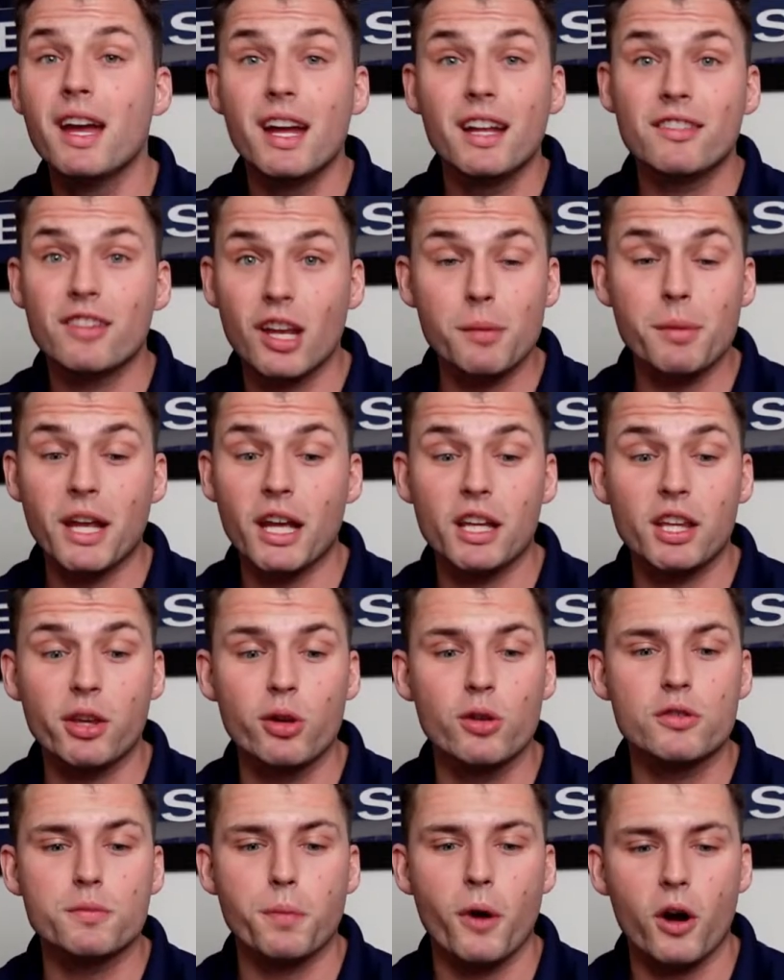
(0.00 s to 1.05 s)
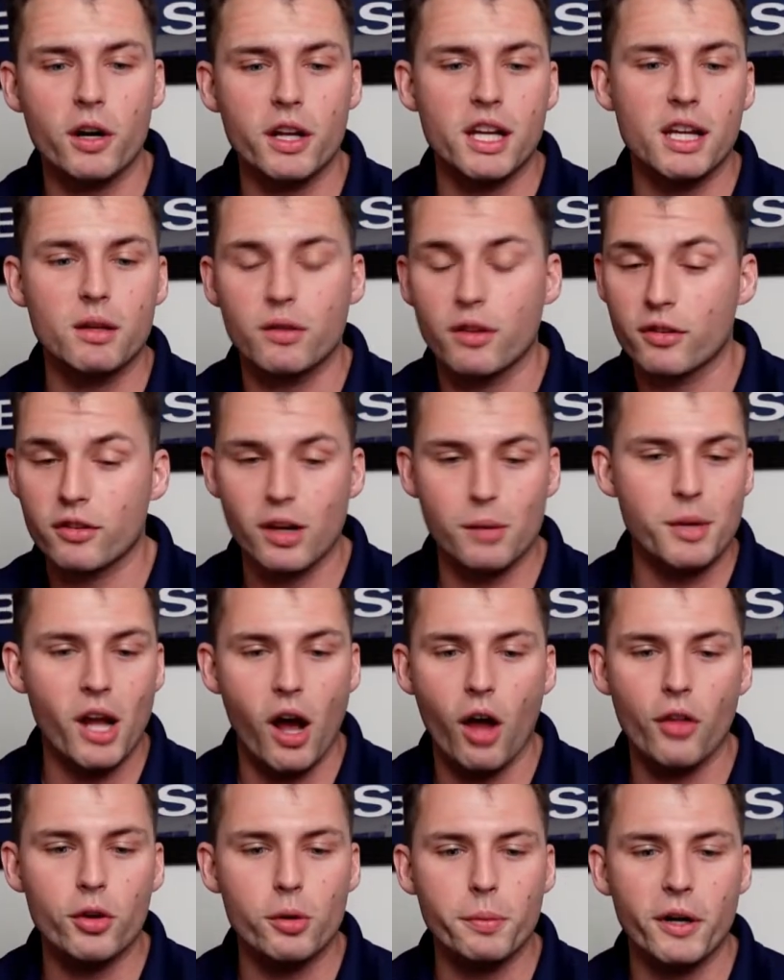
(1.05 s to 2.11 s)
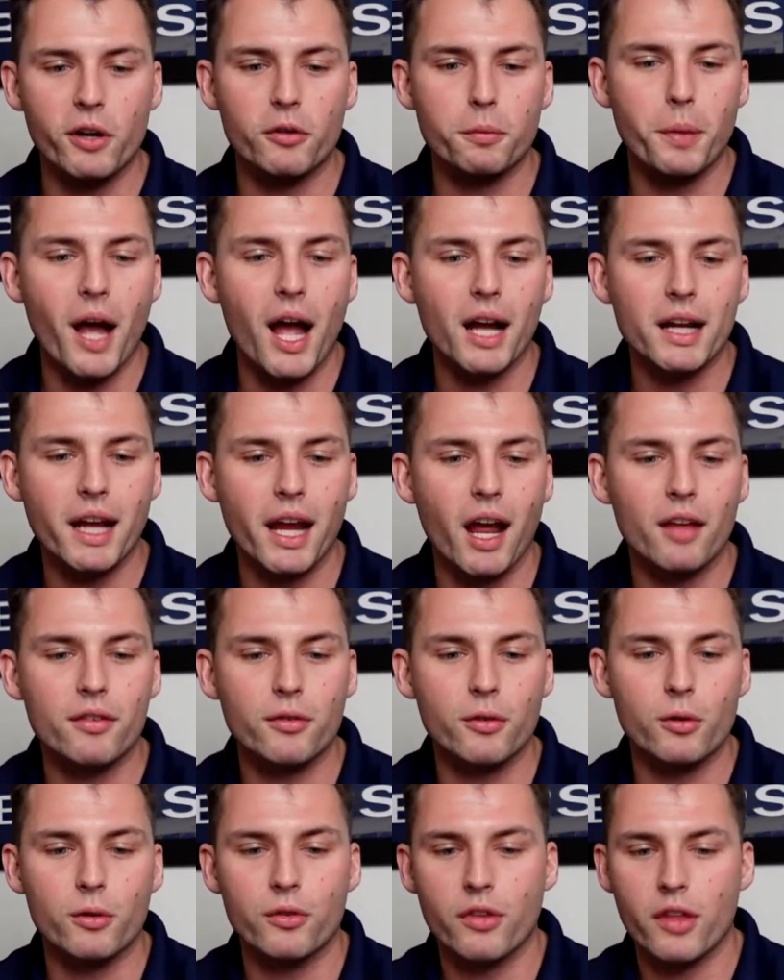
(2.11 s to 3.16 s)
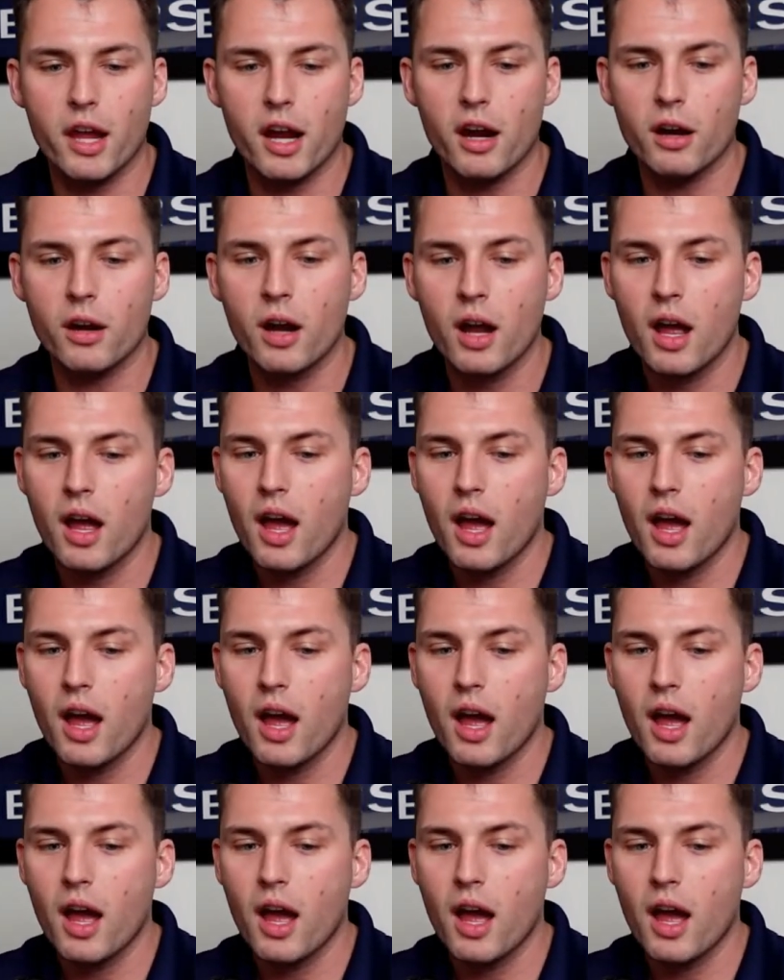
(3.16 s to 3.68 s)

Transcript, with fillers: It's going to be a huge party. There's going to be other Bears podcasters there.